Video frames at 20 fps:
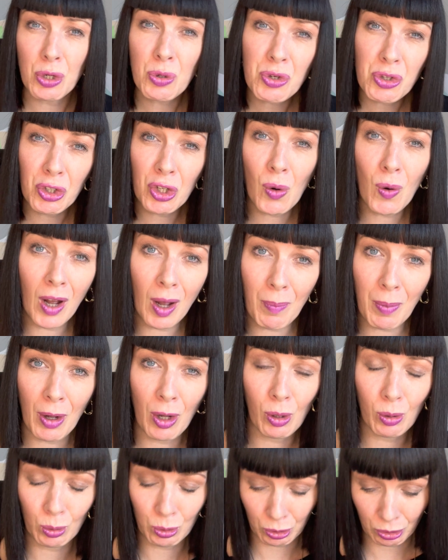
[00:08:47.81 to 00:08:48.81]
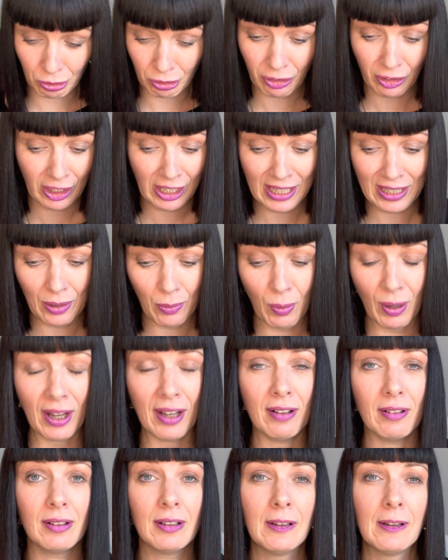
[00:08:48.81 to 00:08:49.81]
do uphold really
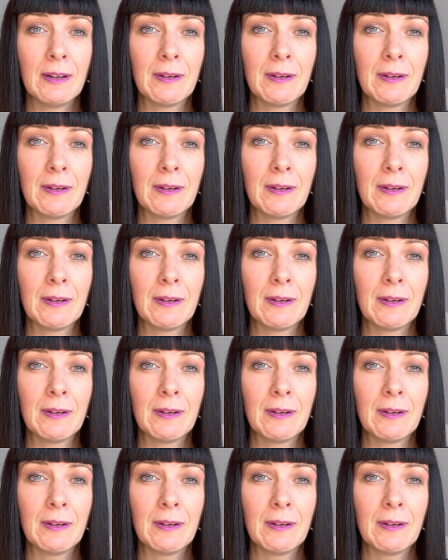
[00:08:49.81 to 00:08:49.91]
well,